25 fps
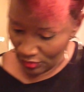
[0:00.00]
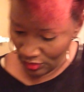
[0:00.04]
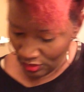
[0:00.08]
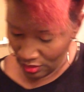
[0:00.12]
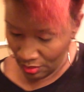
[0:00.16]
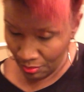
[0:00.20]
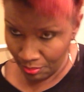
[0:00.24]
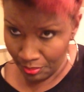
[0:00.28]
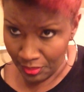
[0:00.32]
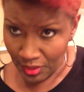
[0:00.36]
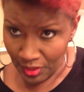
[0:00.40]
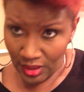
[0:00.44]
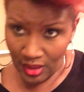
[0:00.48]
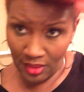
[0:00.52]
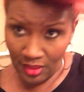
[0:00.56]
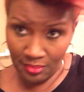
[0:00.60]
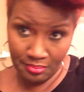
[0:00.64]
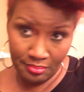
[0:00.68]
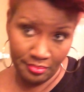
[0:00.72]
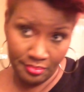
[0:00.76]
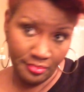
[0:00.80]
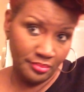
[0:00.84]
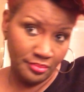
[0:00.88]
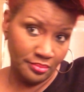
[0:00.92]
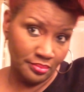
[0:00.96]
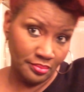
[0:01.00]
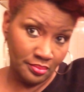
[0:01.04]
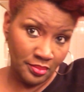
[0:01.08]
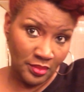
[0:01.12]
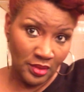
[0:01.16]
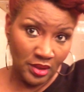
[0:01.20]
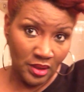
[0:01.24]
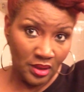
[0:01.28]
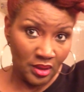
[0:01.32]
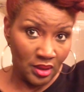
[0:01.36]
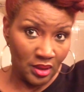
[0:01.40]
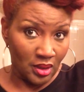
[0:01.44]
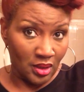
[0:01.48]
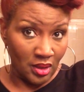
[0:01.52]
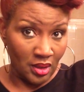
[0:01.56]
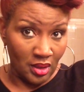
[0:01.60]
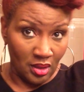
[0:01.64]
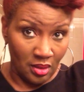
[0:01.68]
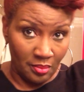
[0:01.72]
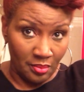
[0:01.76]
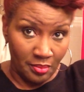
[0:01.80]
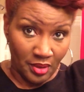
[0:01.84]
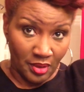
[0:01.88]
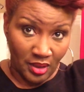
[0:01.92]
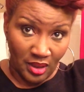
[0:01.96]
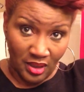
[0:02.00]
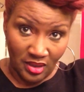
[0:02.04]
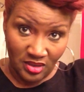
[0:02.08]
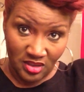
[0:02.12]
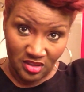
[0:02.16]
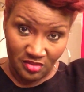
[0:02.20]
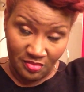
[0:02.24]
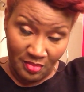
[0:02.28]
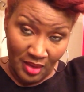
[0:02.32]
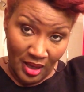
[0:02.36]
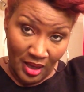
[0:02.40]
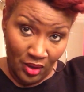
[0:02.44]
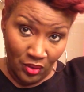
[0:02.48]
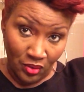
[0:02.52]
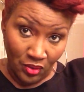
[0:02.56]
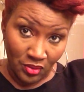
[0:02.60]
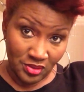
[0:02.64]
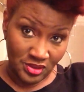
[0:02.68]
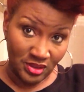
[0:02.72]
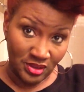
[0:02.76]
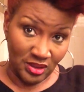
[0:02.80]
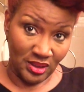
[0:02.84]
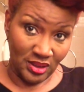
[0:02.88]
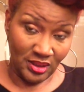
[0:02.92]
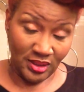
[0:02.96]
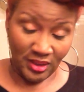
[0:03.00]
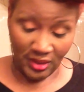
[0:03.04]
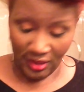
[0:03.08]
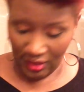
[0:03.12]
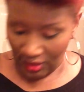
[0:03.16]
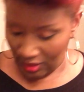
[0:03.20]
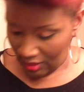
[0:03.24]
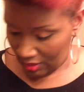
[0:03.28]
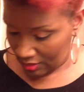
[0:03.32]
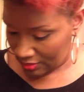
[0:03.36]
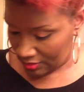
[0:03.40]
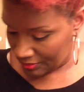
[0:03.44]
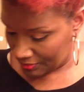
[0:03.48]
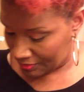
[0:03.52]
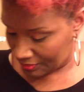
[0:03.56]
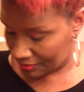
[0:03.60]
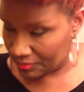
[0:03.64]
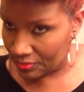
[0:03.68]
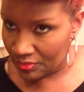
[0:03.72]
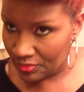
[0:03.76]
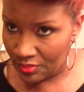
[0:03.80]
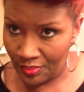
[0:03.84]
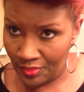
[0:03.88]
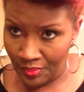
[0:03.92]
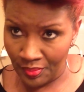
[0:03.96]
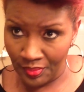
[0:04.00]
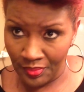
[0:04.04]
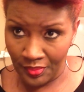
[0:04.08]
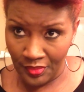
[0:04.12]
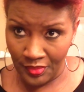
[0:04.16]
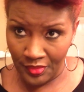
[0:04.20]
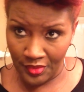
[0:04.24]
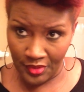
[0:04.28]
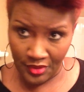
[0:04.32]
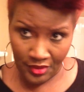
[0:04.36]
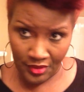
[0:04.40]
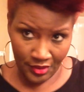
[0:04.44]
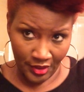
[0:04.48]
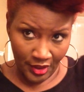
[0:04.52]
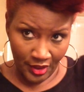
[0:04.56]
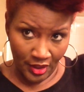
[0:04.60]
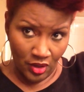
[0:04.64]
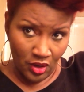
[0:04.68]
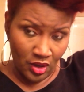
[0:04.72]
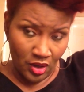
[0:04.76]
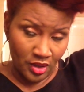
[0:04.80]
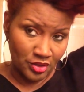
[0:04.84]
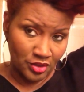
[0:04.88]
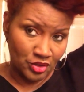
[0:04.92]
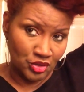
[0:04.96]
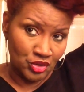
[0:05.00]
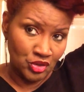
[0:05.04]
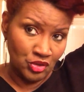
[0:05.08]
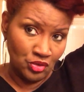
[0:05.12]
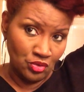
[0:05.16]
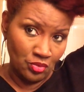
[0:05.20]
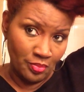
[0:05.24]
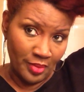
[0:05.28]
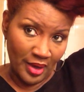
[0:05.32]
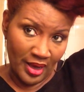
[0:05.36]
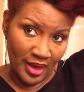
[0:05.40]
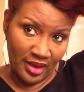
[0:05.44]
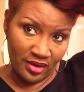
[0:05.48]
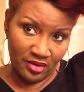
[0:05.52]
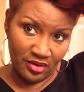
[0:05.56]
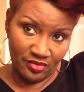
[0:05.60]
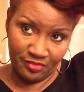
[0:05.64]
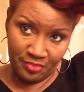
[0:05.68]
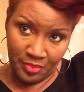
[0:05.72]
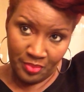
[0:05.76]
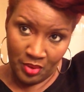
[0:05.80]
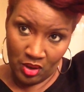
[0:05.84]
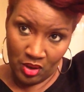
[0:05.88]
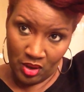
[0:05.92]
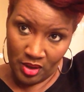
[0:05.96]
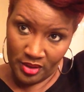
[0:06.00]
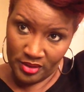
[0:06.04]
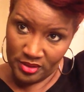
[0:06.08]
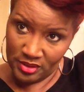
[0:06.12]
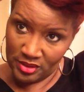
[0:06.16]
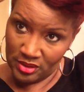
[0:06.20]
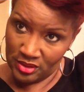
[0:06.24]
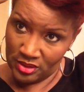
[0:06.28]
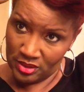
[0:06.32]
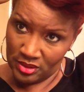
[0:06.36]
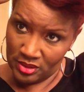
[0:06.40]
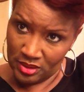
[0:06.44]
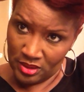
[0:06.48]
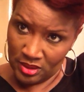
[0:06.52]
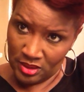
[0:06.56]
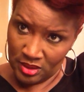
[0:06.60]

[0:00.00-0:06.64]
But because of my OCD, they aren't too bad of parts.